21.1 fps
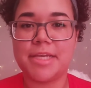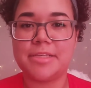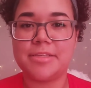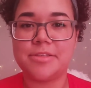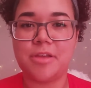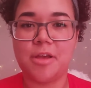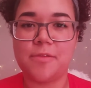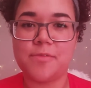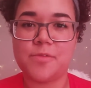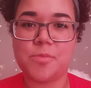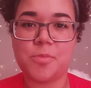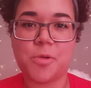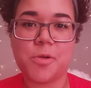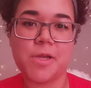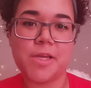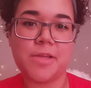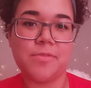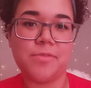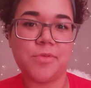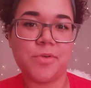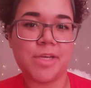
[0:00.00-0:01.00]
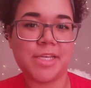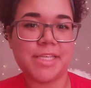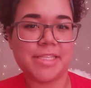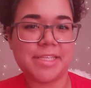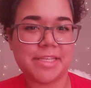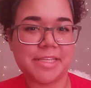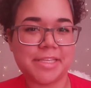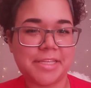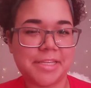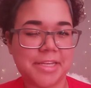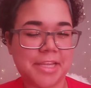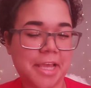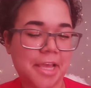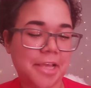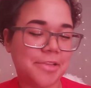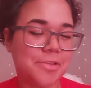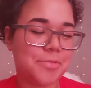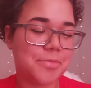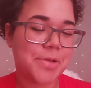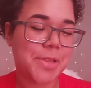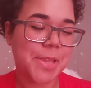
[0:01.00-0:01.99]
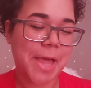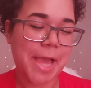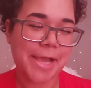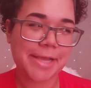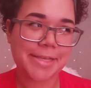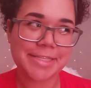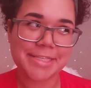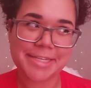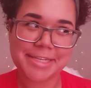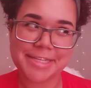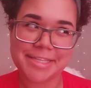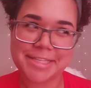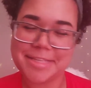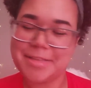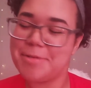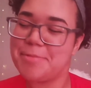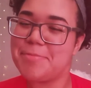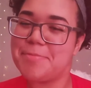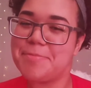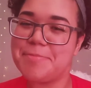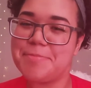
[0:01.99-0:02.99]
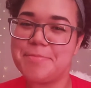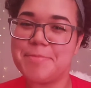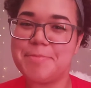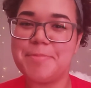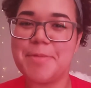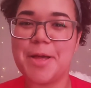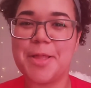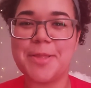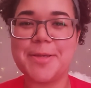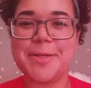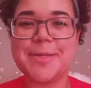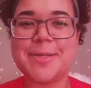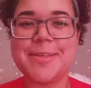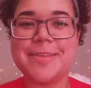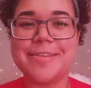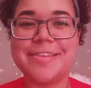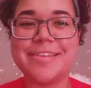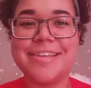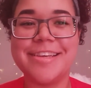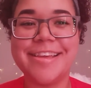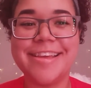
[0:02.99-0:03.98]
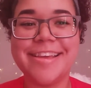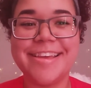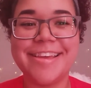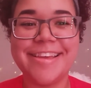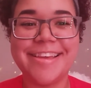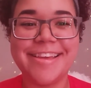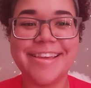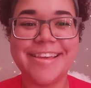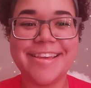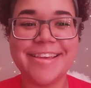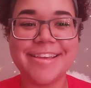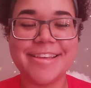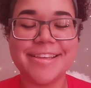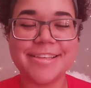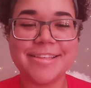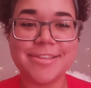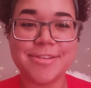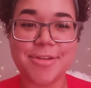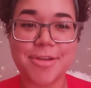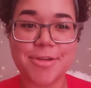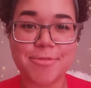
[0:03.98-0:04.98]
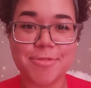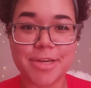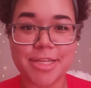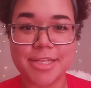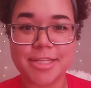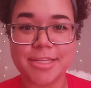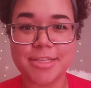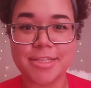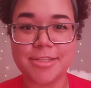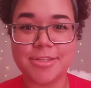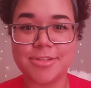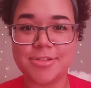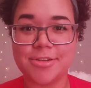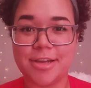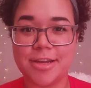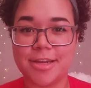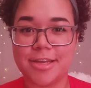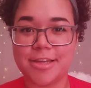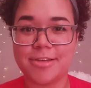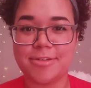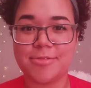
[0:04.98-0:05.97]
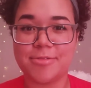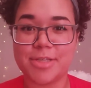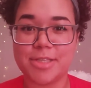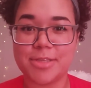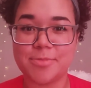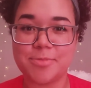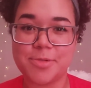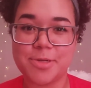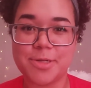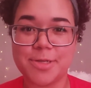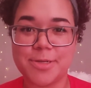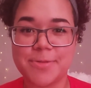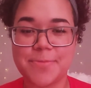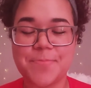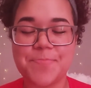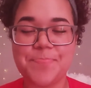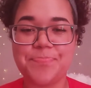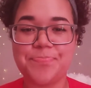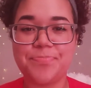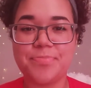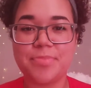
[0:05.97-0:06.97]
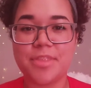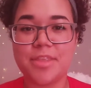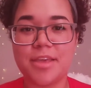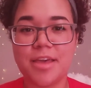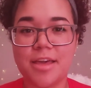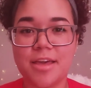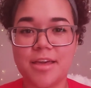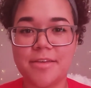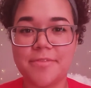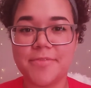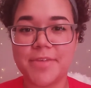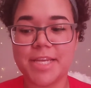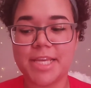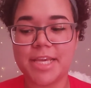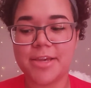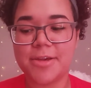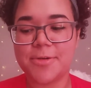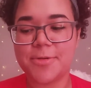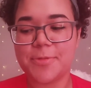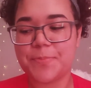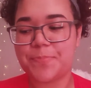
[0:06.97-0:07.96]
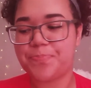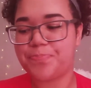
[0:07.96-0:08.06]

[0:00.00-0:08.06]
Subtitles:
soft-spoken voice isn't as relaxing as some others, so I wanted to try a whisper video.